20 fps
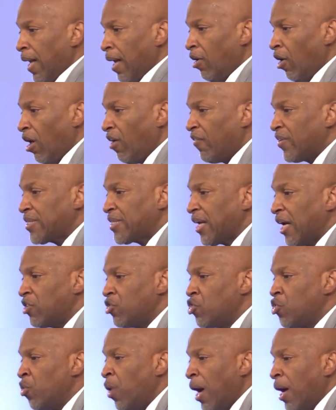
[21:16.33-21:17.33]
And all of a
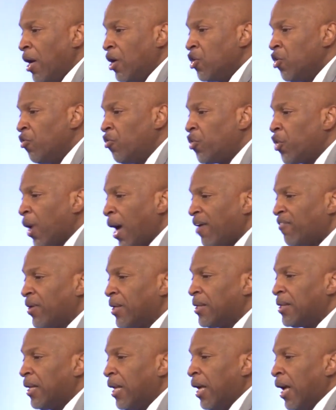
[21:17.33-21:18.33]
sudden, you have
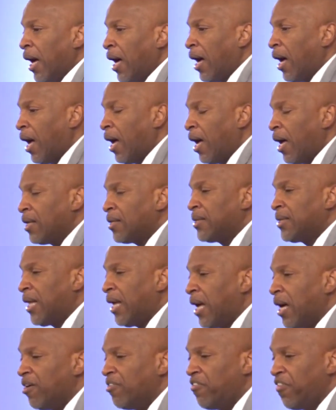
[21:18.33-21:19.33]
a
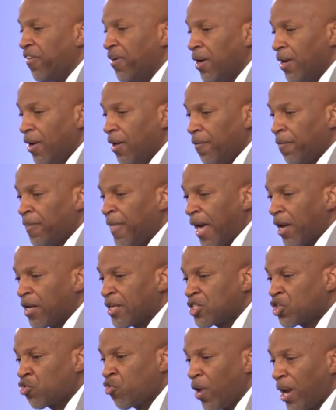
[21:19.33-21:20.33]
love that
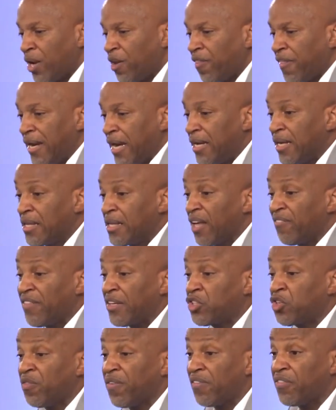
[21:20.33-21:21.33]
is greater than any love
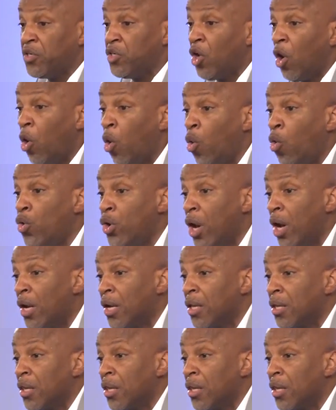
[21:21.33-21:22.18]
that you've ever known.